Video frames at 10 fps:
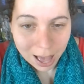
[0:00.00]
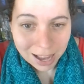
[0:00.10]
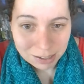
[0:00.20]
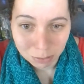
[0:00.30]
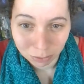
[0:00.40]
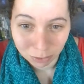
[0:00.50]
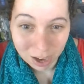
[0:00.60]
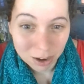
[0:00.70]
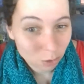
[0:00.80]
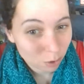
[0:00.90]
And to be
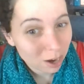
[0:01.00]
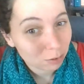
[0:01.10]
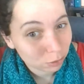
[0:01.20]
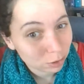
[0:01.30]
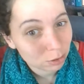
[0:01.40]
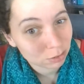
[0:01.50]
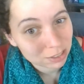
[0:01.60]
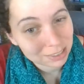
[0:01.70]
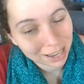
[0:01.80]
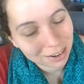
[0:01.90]
fair, quite a few of
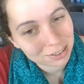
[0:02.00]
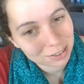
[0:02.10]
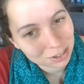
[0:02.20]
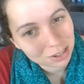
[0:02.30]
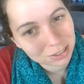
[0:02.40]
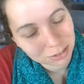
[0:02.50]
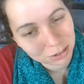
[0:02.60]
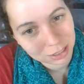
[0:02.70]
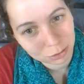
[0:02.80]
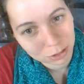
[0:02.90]
these characters are
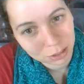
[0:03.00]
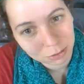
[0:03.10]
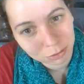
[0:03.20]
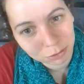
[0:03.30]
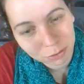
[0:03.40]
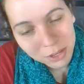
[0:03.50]
struggling for love.